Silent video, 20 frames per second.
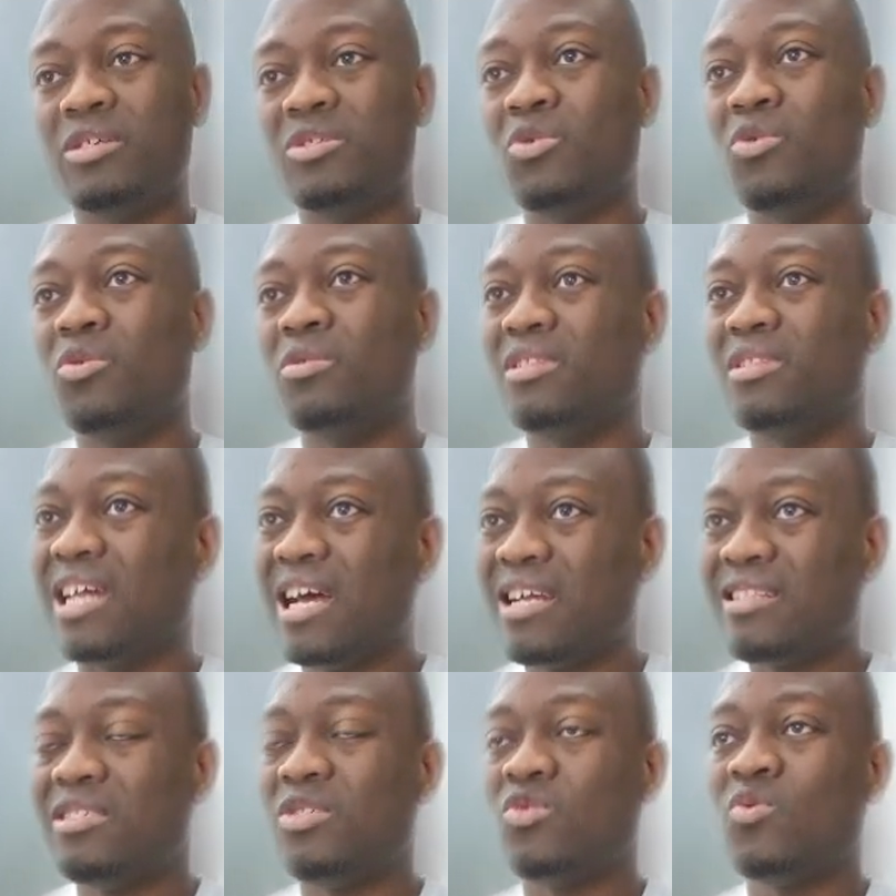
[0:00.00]
So
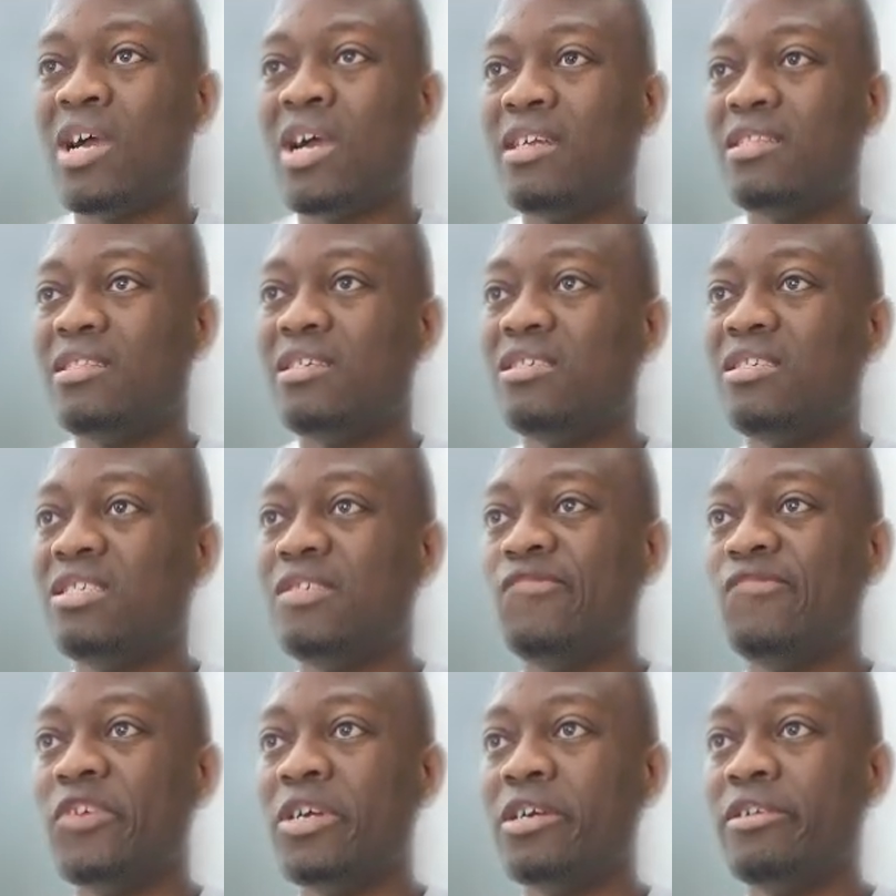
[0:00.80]
that is why this
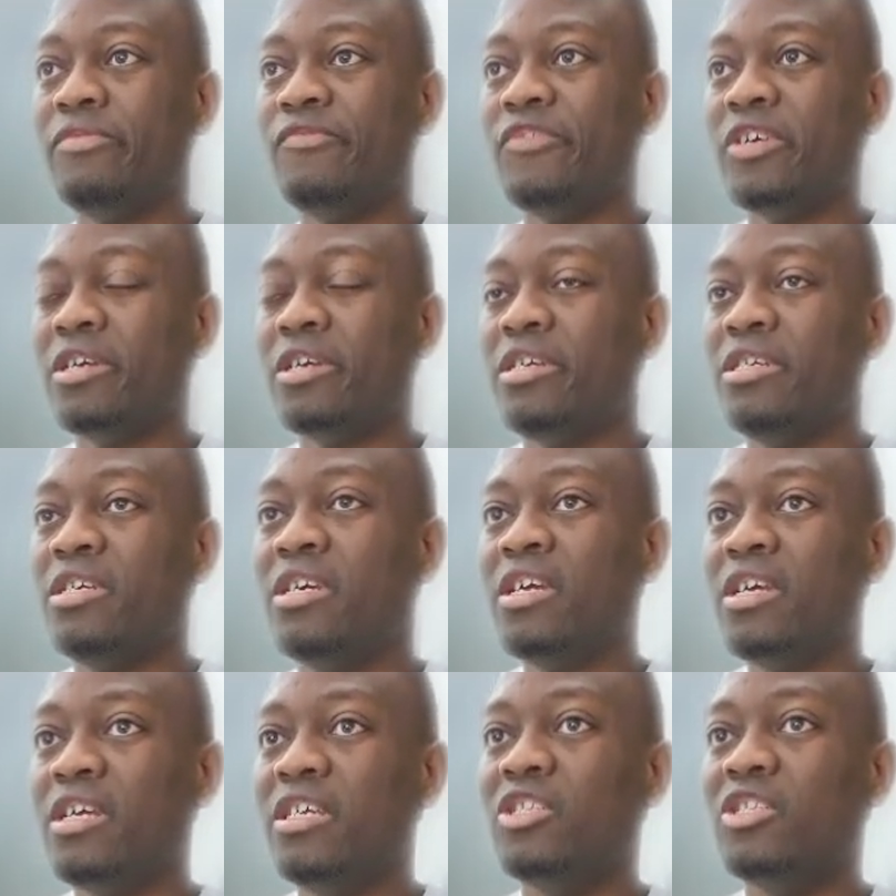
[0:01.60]
is very, very
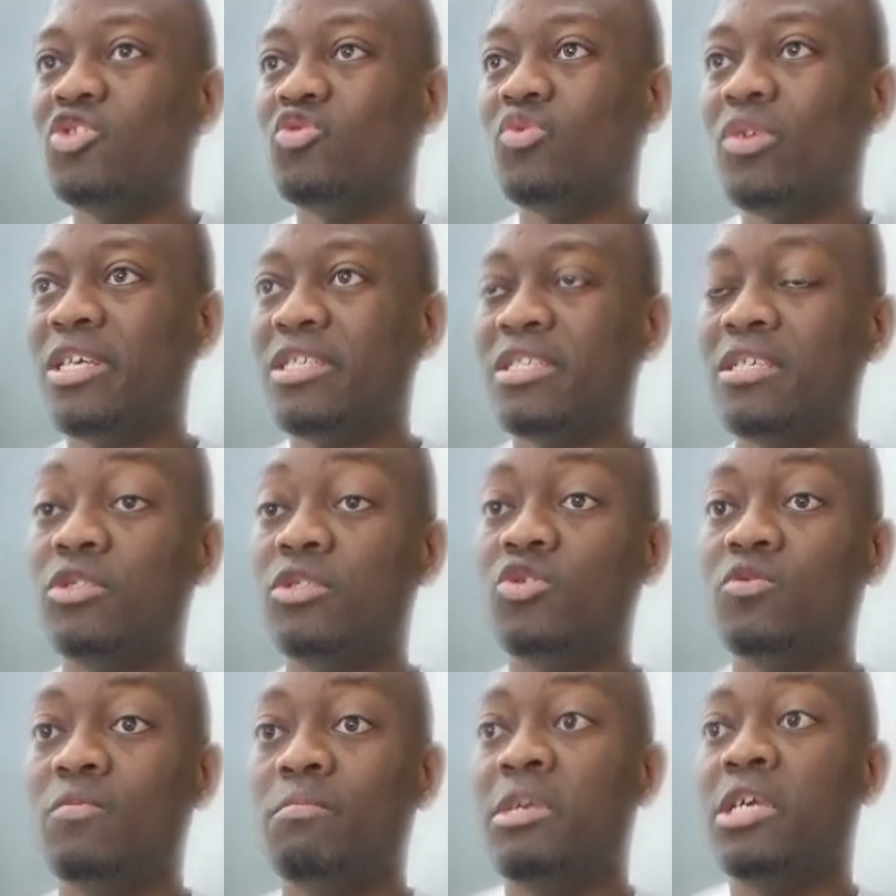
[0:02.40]

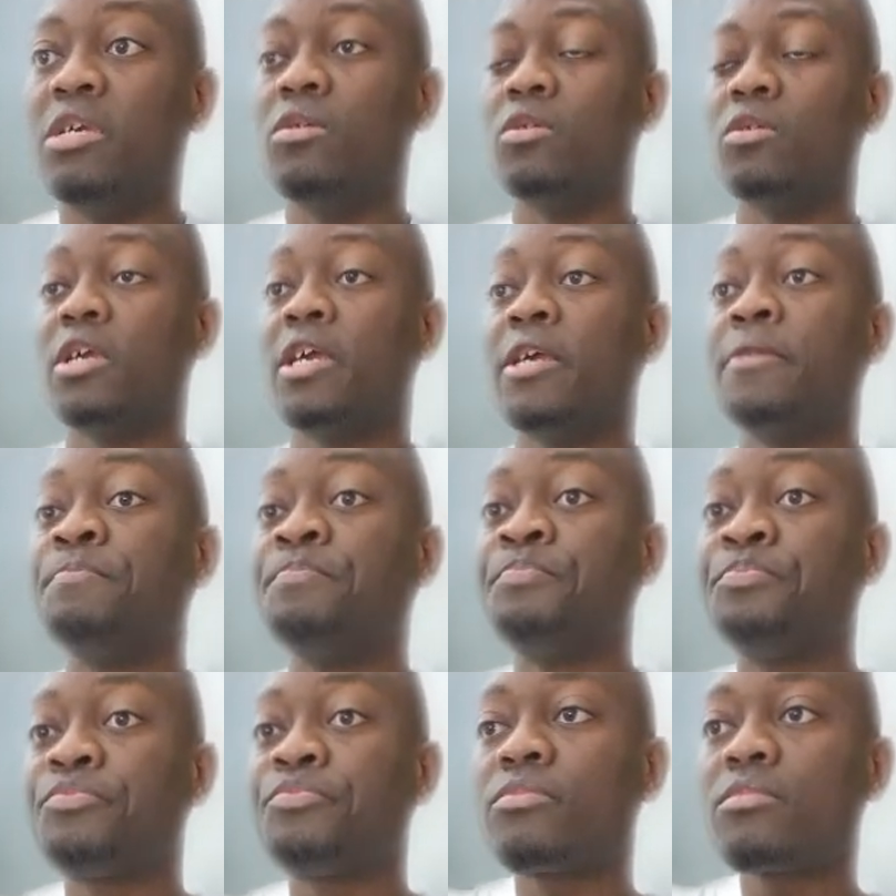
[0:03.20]
interesting to me,
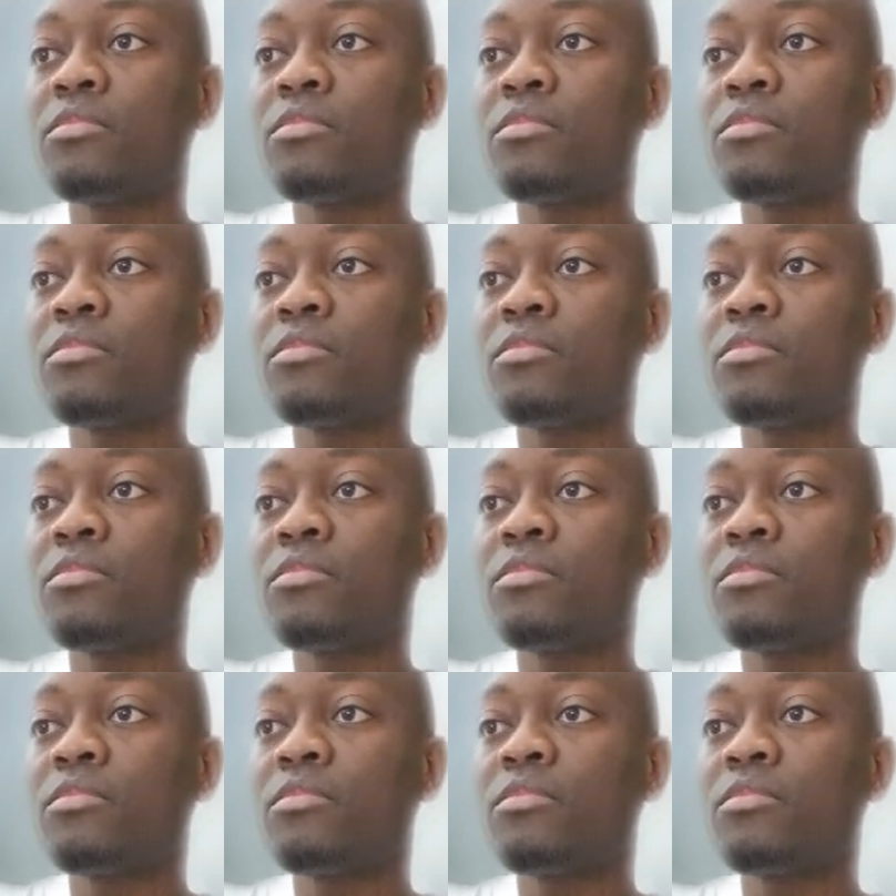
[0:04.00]
okay?